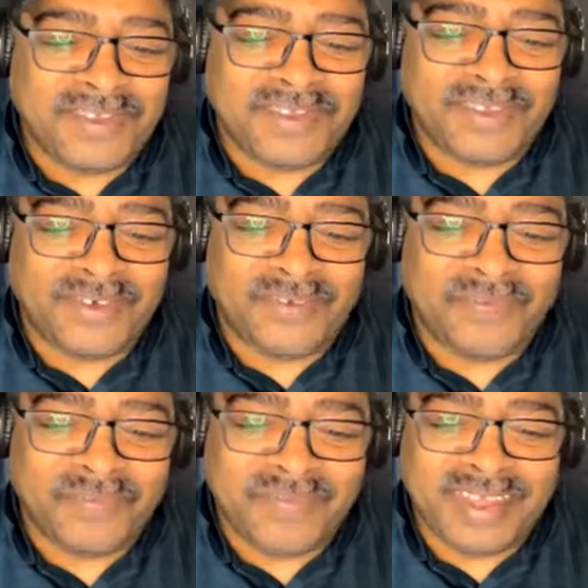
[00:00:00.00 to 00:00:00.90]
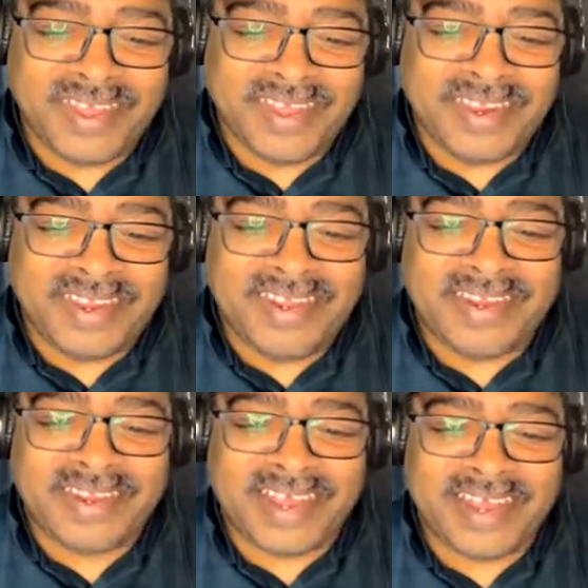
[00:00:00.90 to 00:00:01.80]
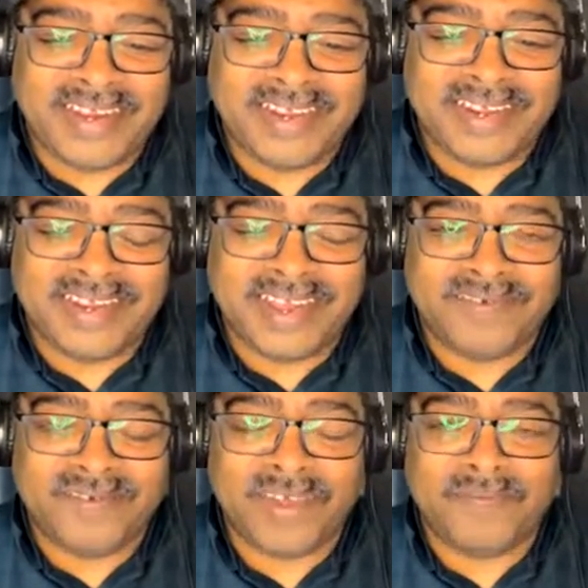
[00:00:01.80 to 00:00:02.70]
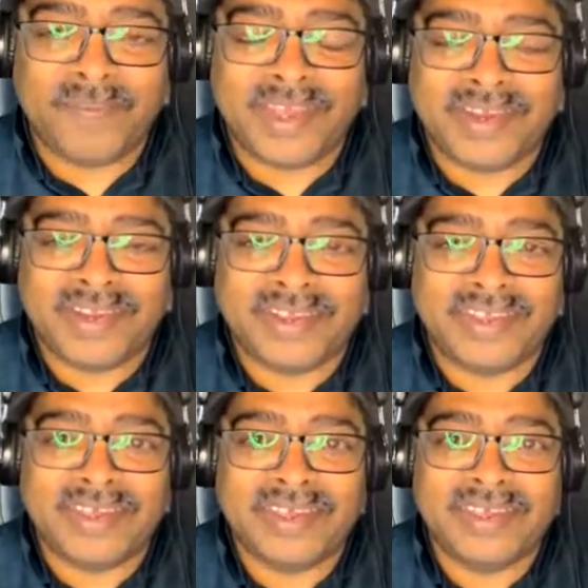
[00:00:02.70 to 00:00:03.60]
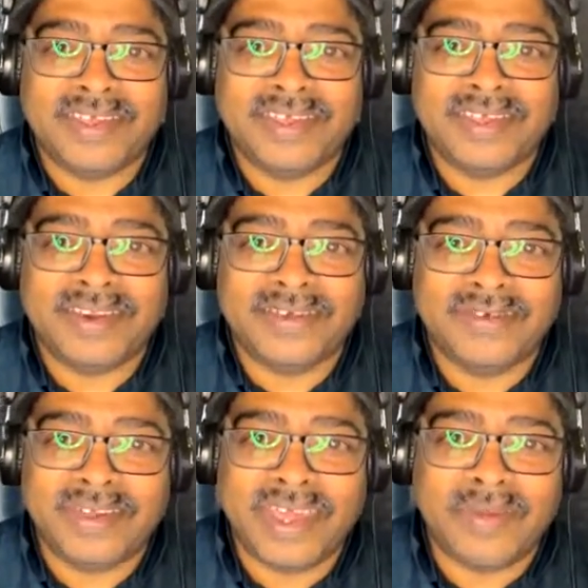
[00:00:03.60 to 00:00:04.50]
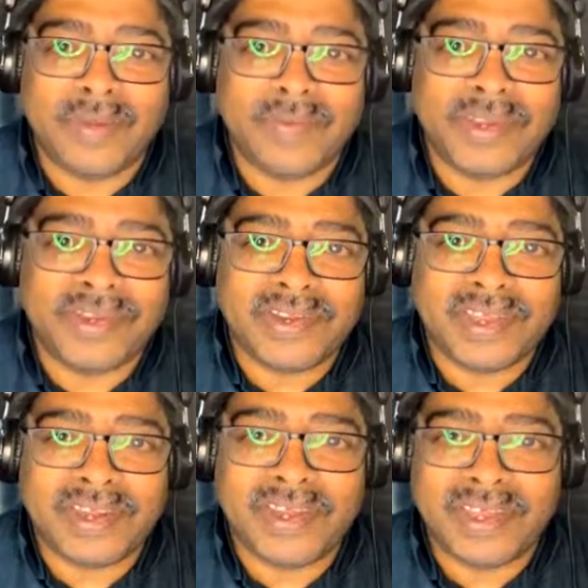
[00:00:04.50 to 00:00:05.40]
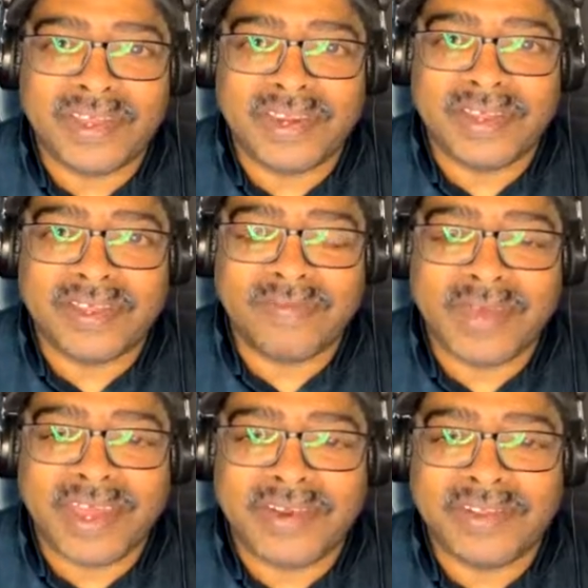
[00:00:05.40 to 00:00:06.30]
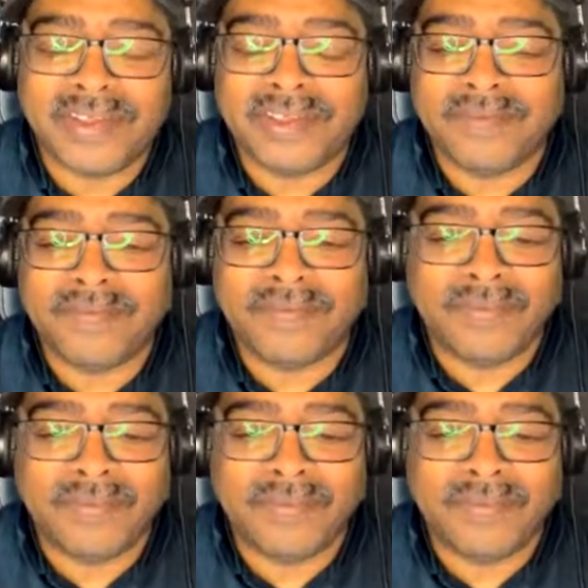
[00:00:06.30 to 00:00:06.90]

so these scientists have basically, came up with a study and actually